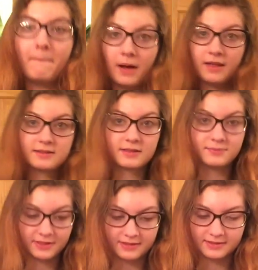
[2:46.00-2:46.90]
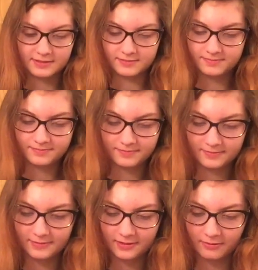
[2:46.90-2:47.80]
but because,
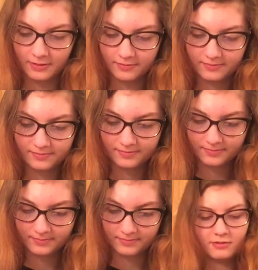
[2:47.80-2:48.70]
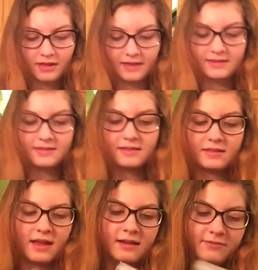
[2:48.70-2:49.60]
oh well. So yes,
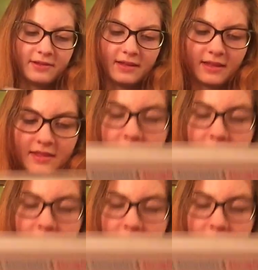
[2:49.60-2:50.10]
I really like